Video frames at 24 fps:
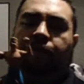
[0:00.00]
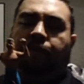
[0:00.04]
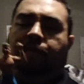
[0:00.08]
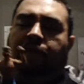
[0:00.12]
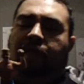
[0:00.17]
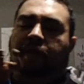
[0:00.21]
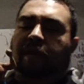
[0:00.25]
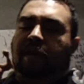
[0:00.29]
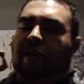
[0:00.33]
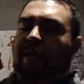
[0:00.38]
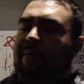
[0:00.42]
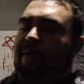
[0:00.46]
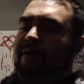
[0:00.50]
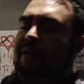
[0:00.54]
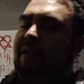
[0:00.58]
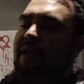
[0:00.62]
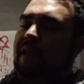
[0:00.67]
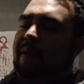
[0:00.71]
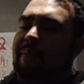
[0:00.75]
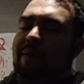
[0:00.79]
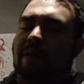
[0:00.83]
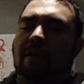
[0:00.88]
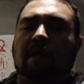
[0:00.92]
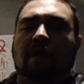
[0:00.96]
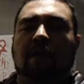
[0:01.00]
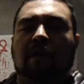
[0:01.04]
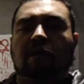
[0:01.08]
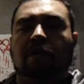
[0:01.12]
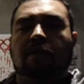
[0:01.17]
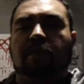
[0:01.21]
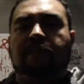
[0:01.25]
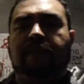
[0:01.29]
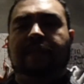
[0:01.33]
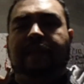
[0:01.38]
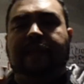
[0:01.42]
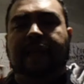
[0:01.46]
for the WCW
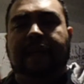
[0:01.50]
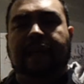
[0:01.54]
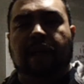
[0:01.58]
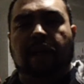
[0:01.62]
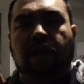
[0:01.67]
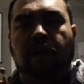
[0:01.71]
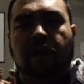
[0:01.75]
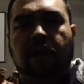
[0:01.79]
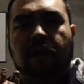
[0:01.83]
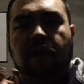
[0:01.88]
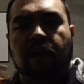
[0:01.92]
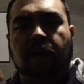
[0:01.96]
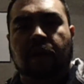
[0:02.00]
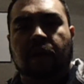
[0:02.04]
Galoob Stinger,